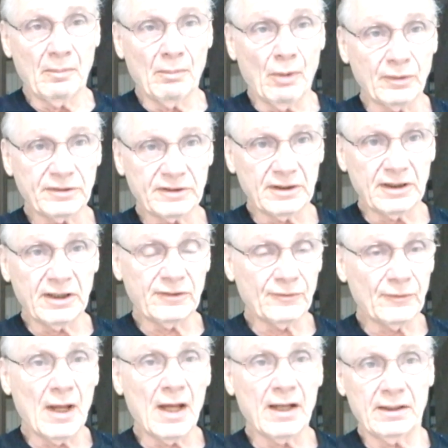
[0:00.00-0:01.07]
most of these
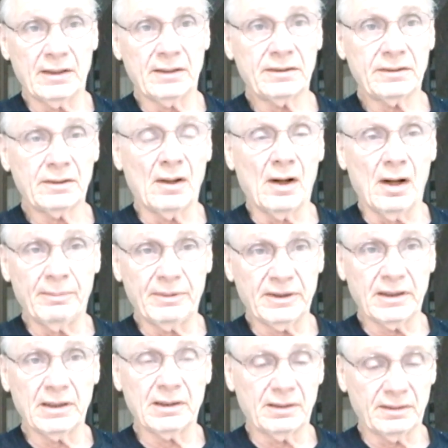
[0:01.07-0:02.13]
flyers are
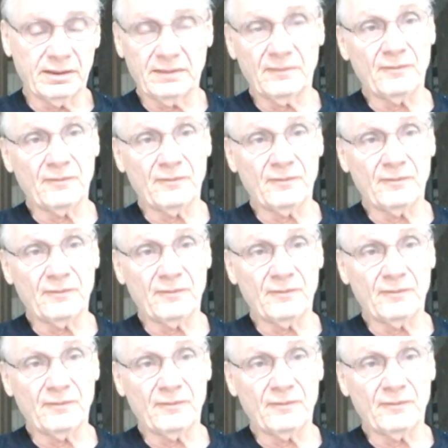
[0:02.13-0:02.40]
beginners.